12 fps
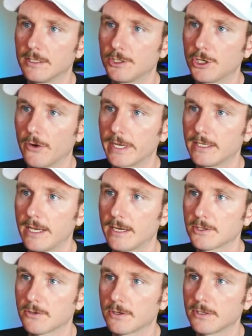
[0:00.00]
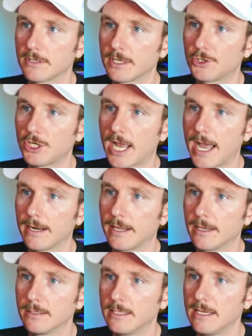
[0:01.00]
showing data sources in chat
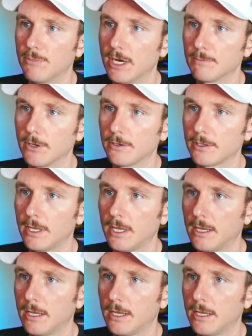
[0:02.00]
and debug mode.